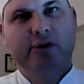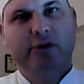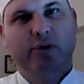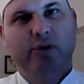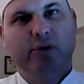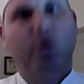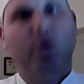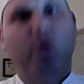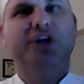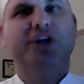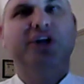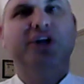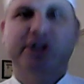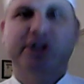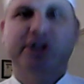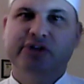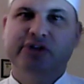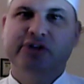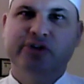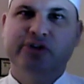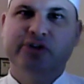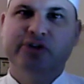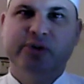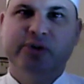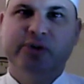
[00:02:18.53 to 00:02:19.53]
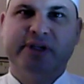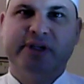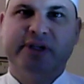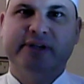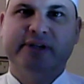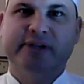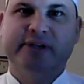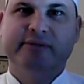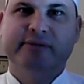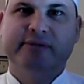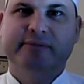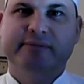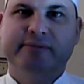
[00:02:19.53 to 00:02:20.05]
What are you going to do with it?
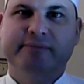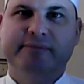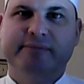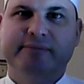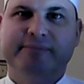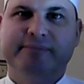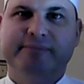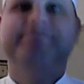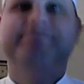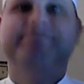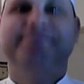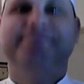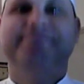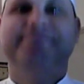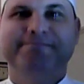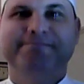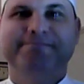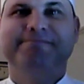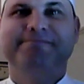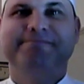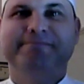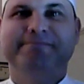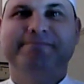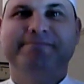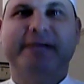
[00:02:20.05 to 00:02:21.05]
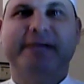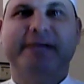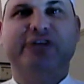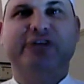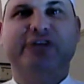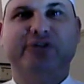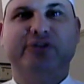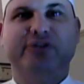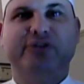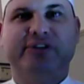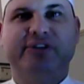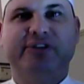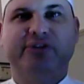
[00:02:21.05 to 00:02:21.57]
That's
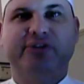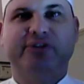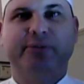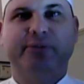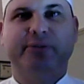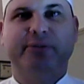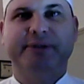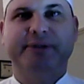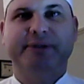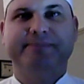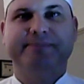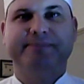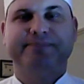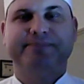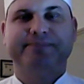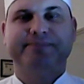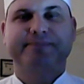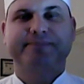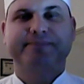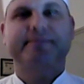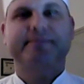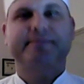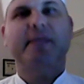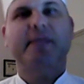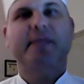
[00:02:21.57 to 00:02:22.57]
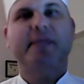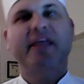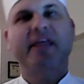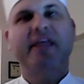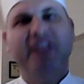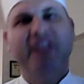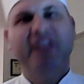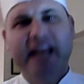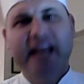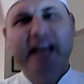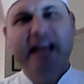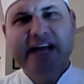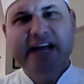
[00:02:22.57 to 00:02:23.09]
your discipline. The
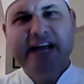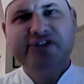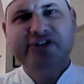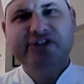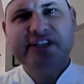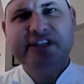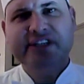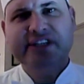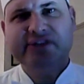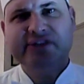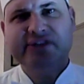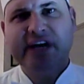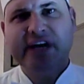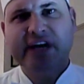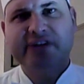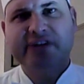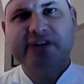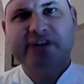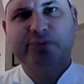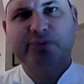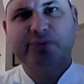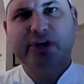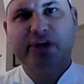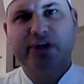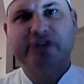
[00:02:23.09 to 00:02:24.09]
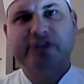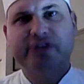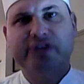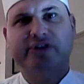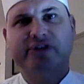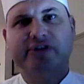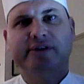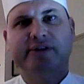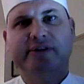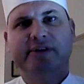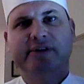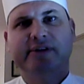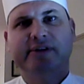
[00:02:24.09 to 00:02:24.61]
last thing is
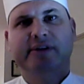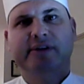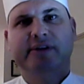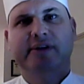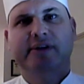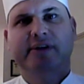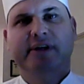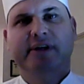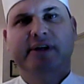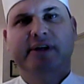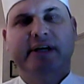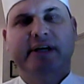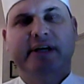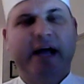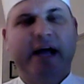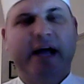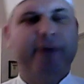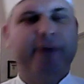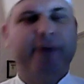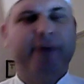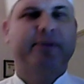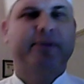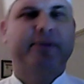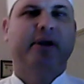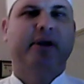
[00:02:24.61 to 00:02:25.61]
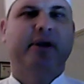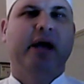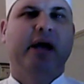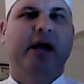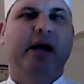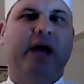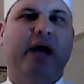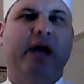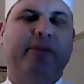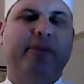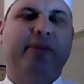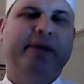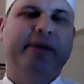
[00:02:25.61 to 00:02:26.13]
aspiration. Now,
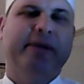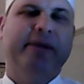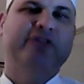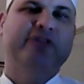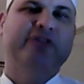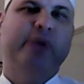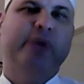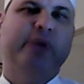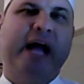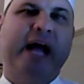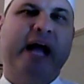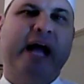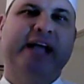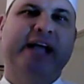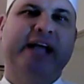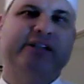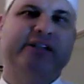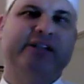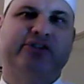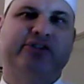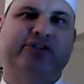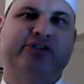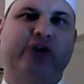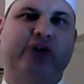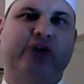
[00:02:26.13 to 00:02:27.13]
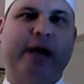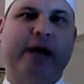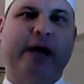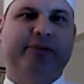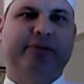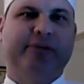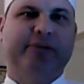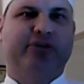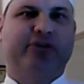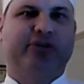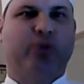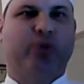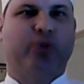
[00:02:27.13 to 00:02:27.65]
the best way I can describe
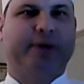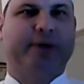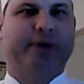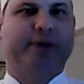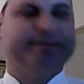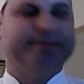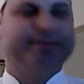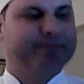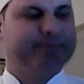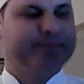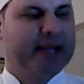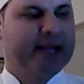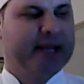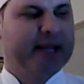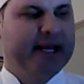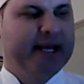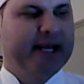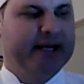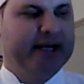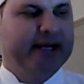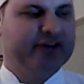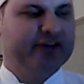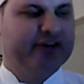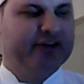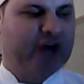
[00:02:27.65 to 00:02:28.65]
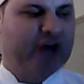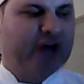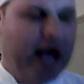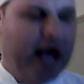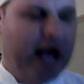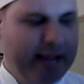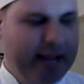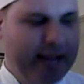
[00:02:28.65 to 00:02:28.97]
this one is I